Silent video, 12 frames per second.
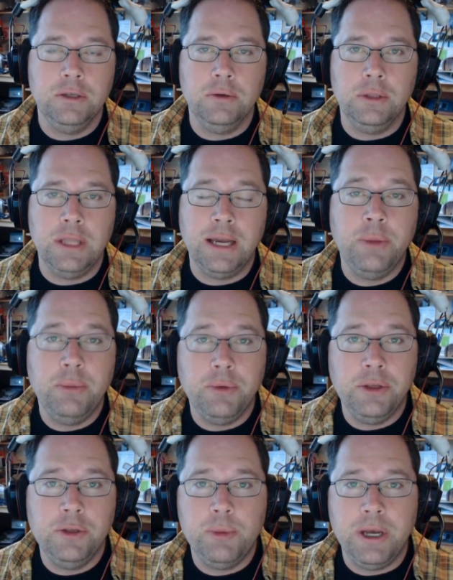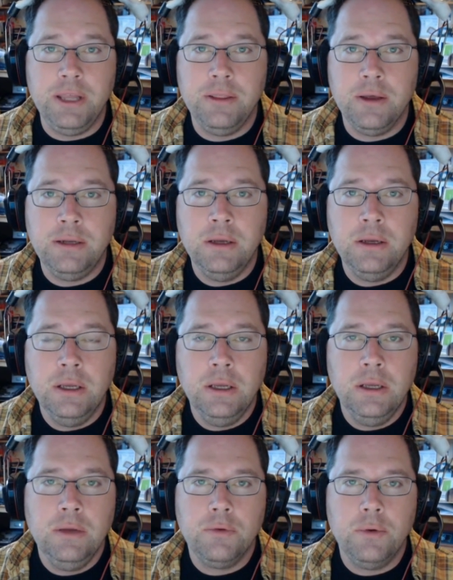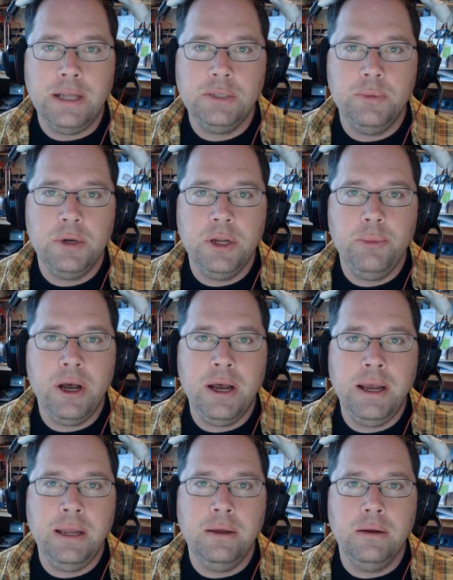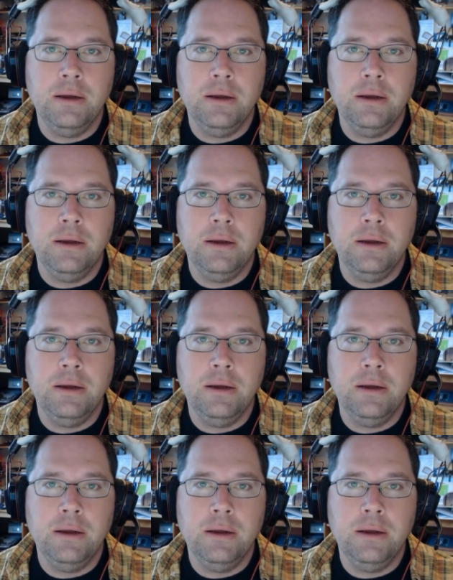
So a lot of people use Python for Raspberry Pi,